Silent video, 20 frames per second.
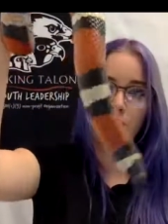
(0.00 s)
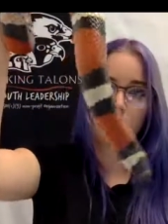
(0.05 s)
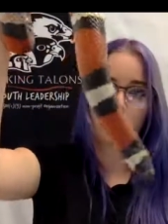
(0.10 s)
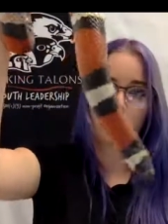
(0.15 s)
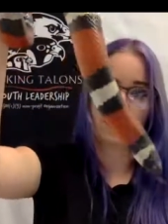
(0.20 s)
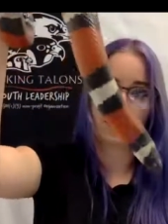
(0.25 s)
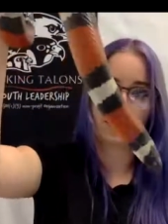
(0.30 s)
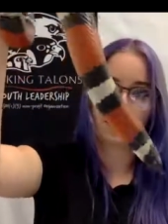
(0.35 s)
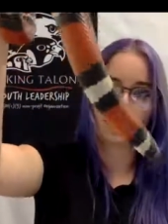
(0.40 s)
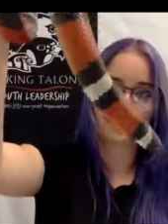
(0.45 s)
really
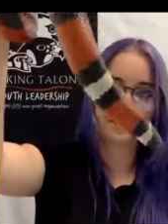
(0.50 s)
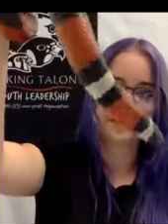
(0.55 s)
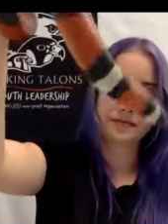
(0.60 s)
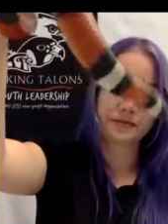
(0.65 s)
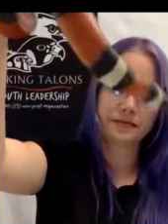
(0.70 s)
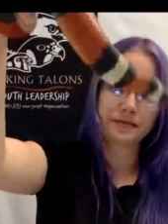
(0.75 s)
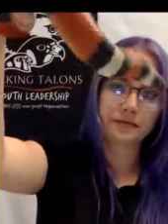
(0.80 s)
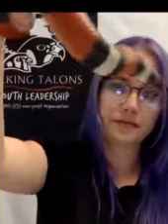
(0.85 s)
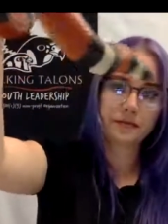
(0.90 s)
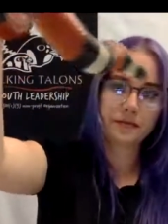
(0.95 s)
hard,
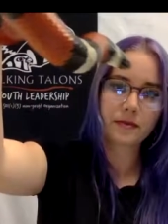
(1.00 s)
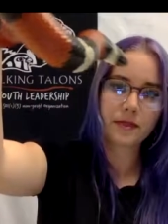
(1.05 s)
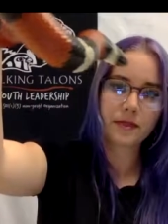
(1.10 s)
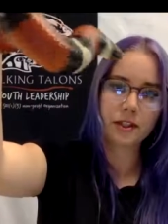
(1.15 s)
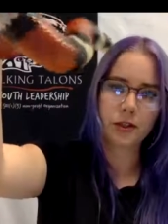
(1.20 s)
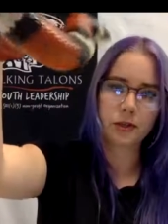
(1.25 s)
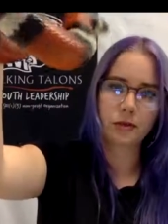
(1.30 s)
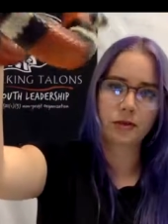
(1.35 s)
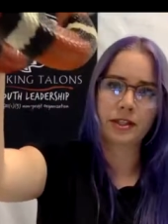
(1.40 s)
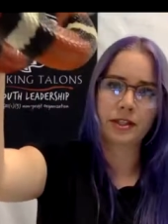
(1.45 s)

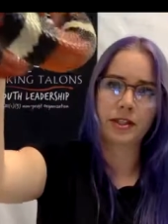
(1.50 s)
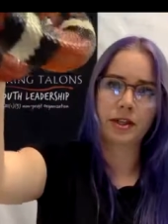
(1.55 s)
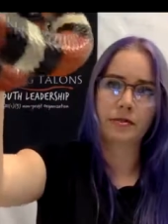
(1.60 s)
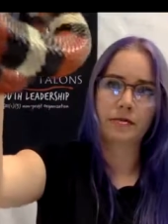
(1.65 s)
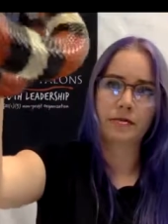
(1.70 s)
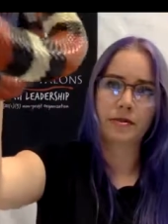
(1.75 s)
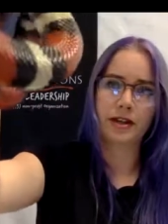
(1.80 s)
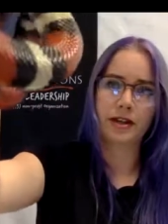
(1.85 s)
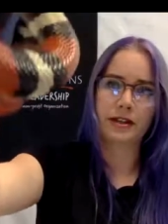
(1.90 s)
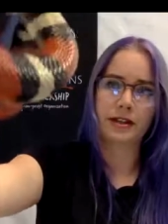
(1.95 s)
squeeze all the
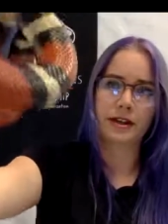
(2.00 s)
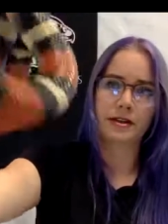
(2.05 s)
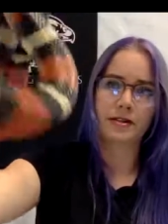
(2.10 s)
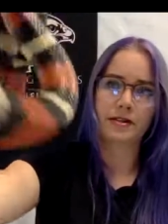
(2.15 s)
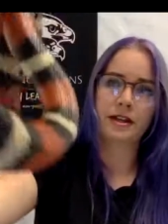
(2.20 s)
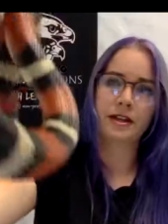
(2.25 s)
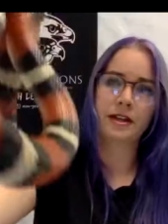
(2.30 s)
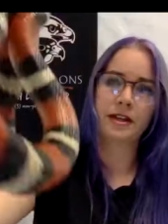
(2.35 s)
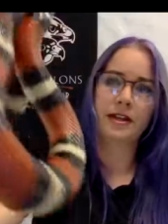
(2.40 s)
breath out.